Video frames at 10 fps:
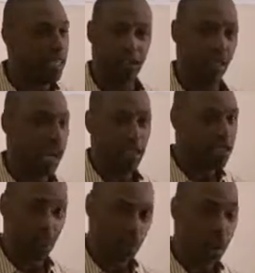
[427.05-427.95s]
It's not the
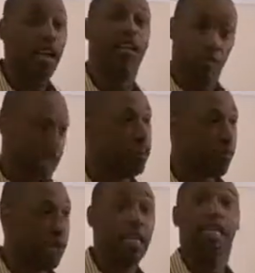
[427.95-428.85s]
direct.
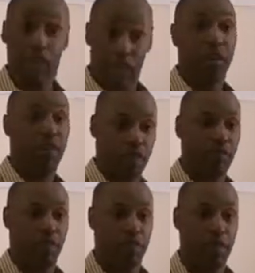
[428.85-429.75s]
Indirectly, they're after the
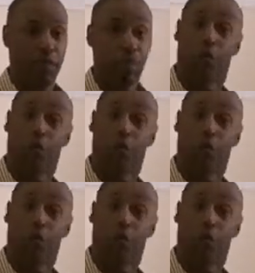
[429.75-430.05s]
same people.